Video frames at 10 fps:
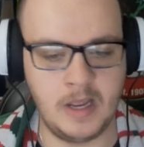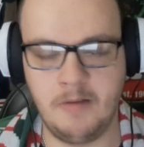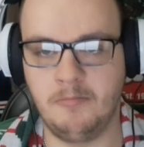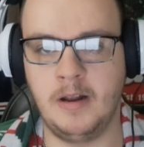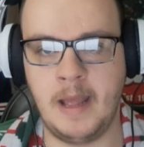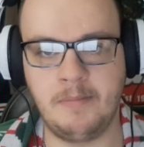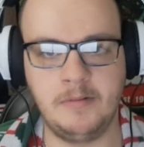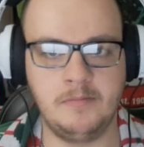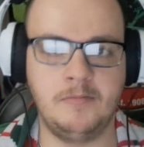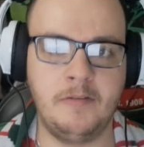And what
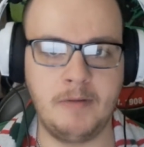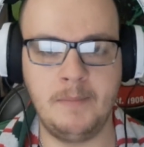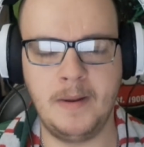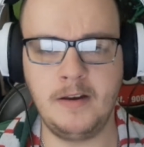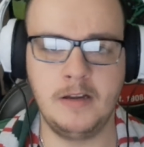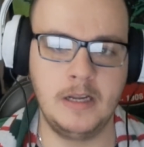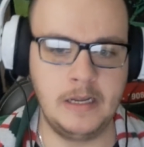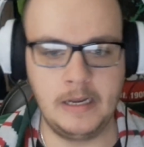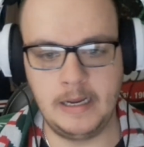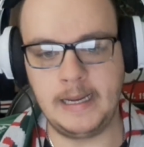happened with Wayne Bennett?
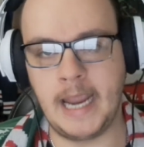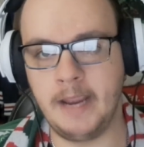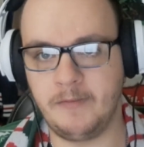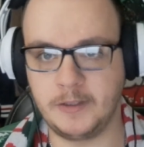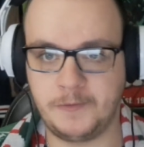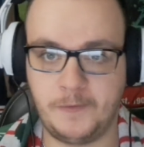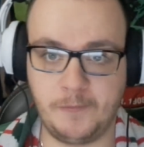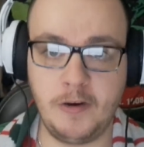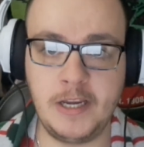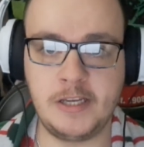He gave us
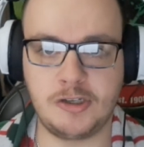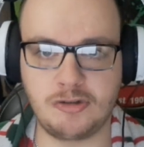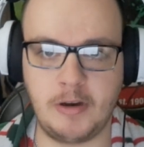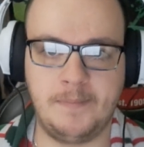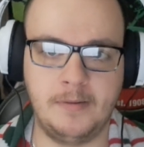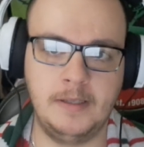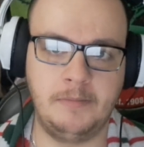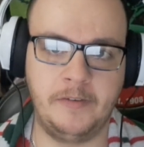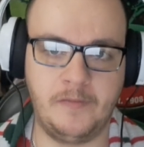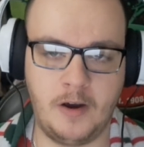3 straight
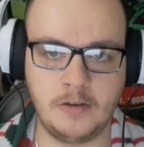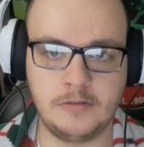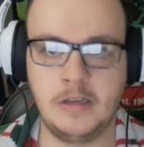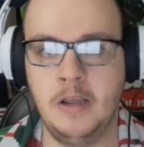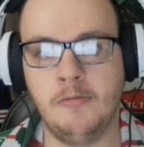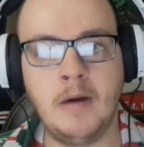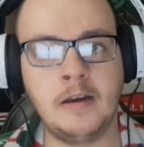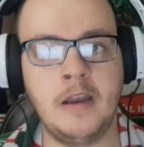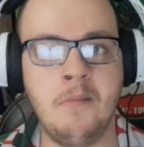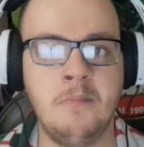preliminary finals,
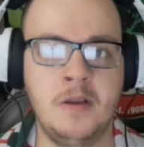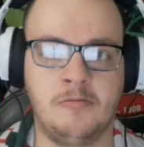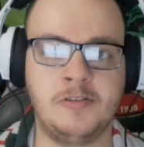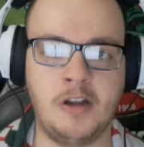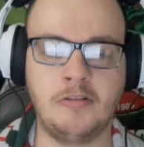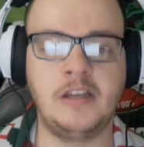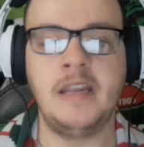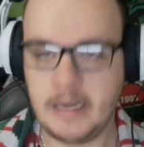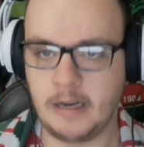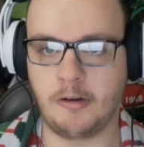one of them resulting
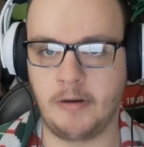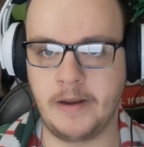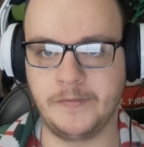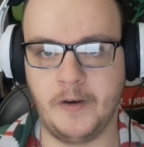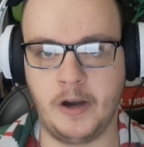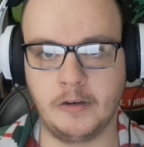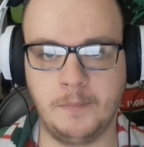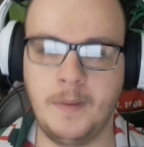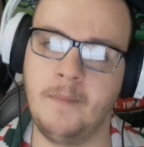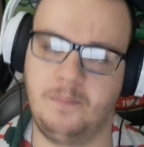in a grand final,
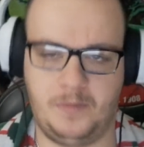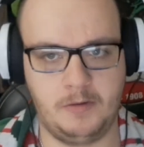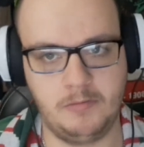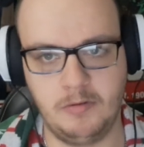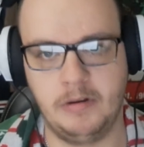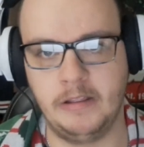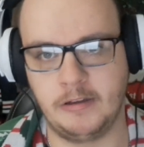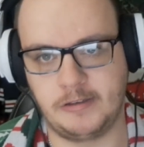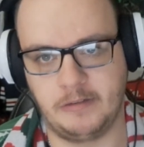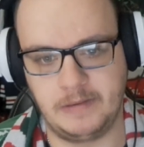but we
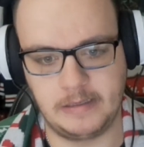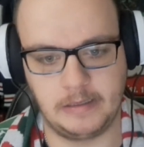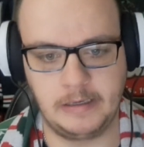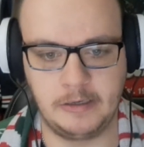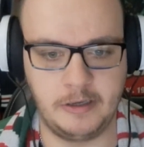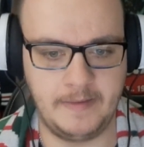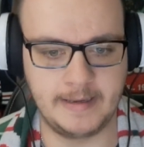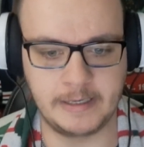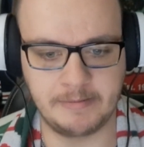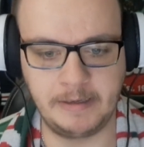lost obviously in
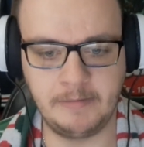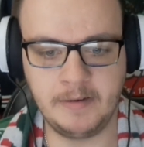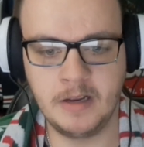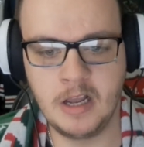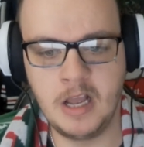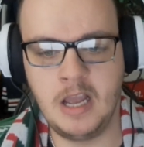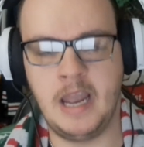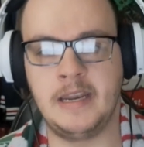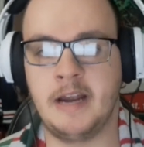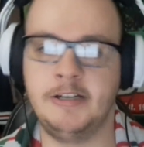2021,
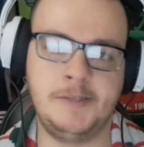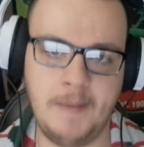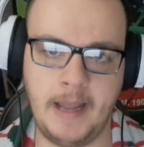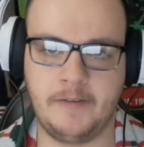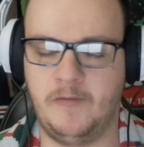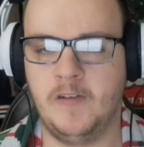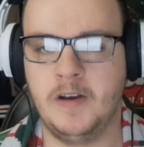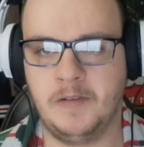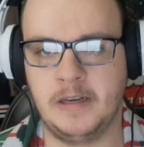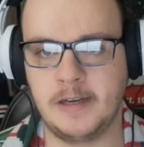and now he's back for
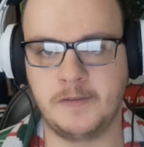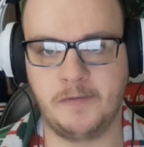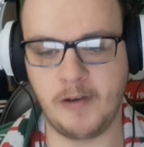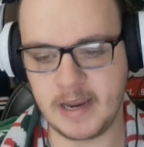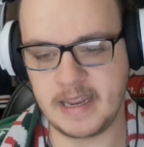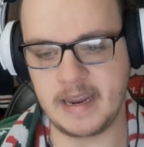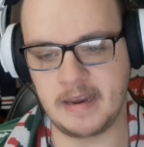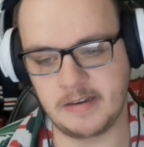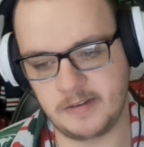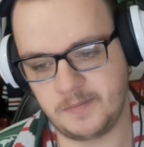the next 3
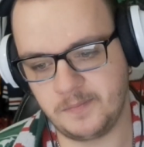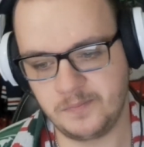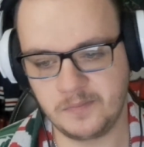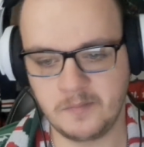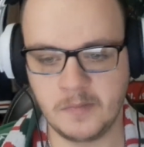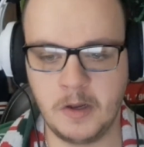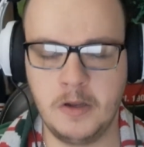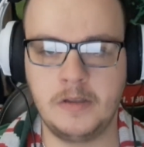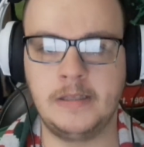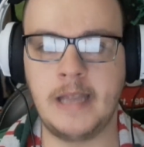years.
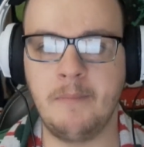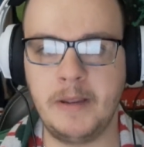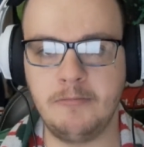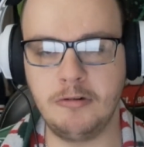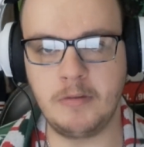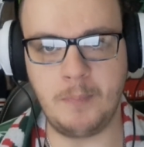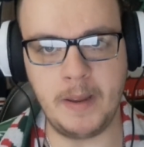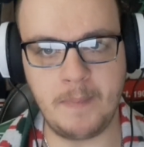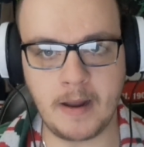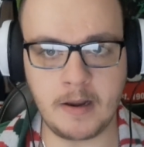Does that mean we'll
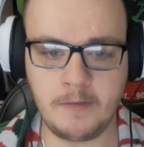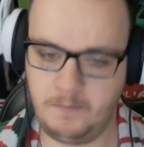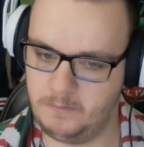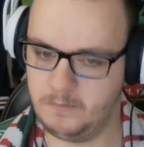be better?